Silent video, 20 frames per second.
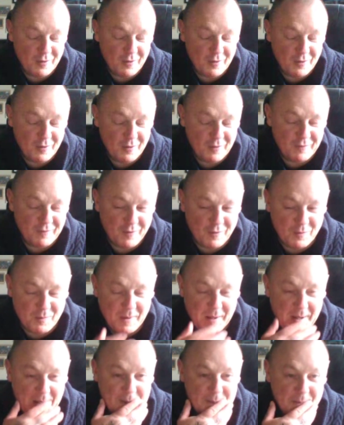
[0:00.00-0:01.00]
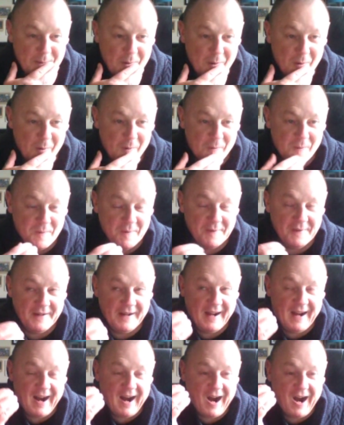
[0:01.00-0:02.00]
beautiful people.
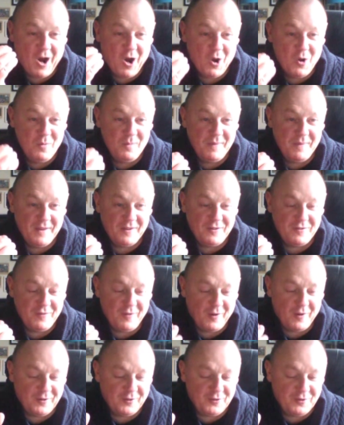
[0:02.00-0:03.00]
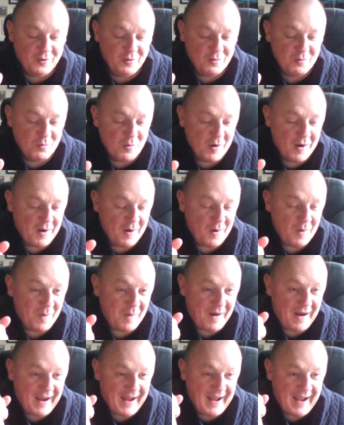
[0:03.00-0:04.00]
Hope this finds you
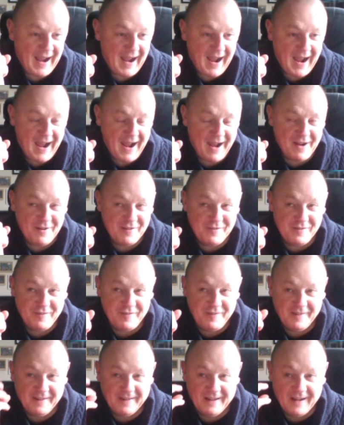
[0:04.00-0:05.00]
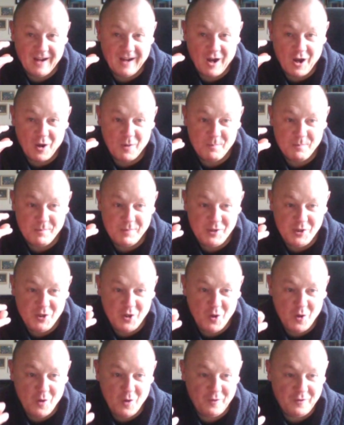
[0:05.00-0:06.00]
well. I have a
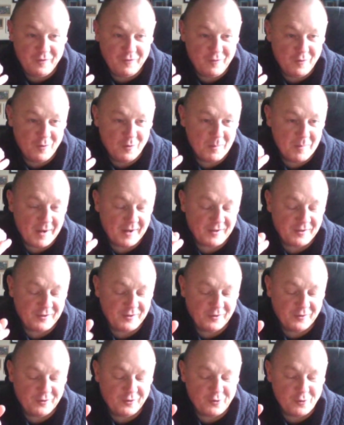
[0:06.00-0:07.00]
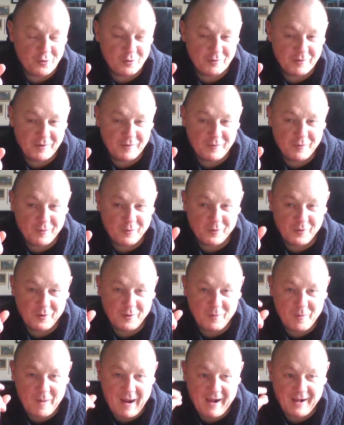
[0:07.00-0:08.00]
beautiful medicine story for
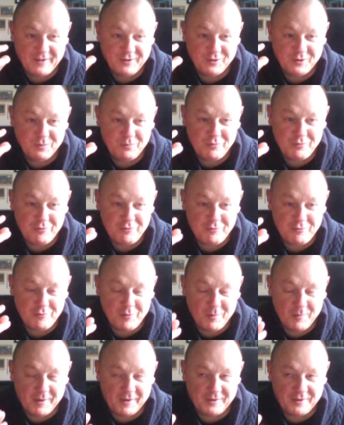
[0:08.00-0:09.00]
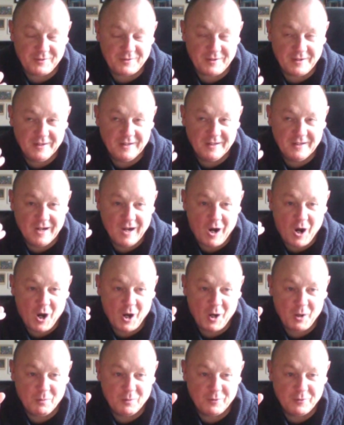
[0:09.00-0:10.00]
you. As promised,
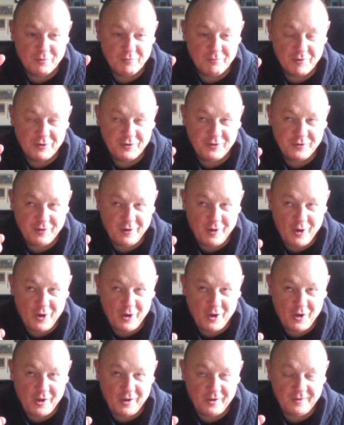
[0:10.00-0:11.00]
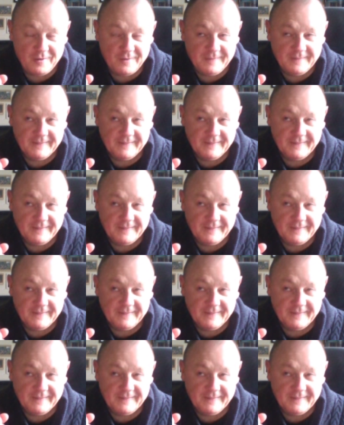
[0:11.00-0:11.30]
I would return